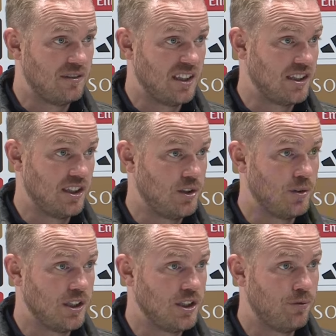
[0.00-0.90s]
that
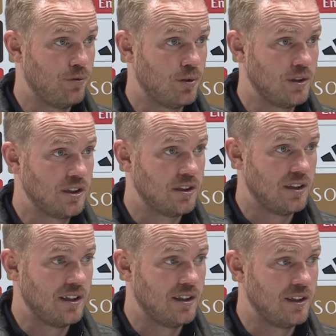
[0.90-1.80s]
situation for us.
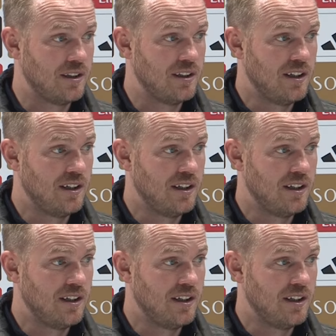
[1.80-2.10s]
Uh,